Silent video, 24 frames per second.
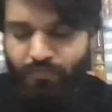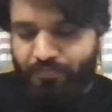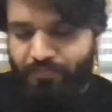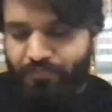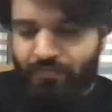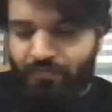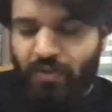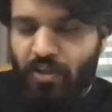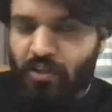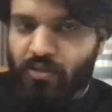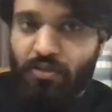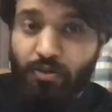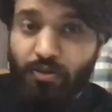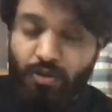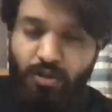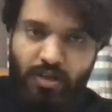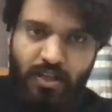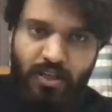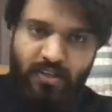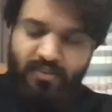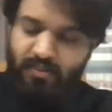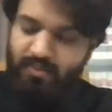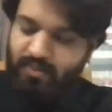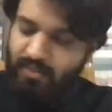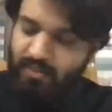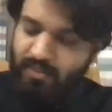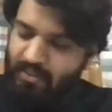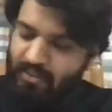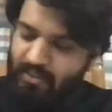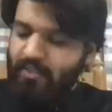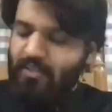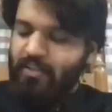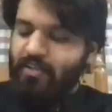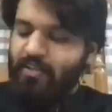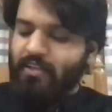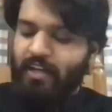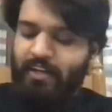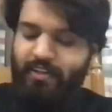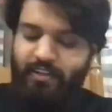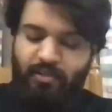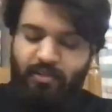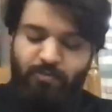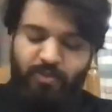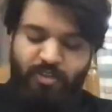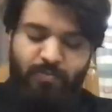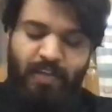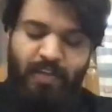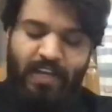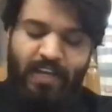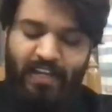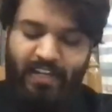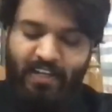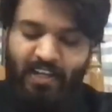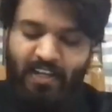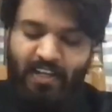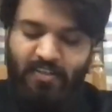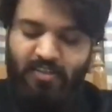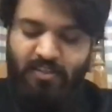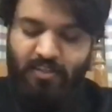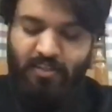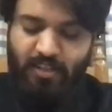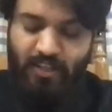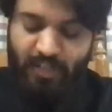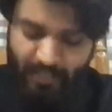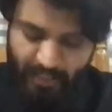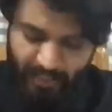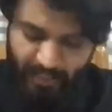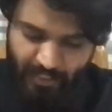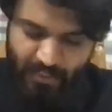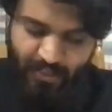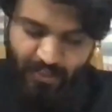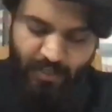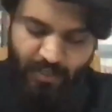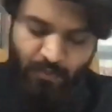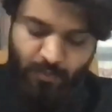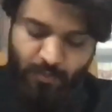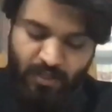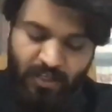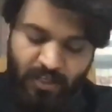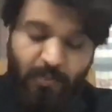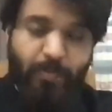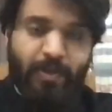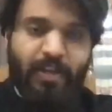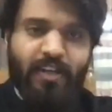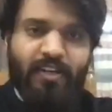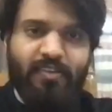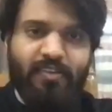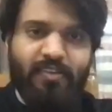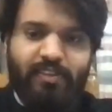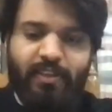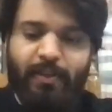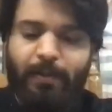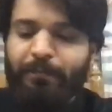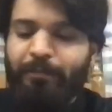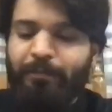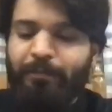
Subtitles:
it is not necessary that the title must be eye-catching. Again, it will depend. See,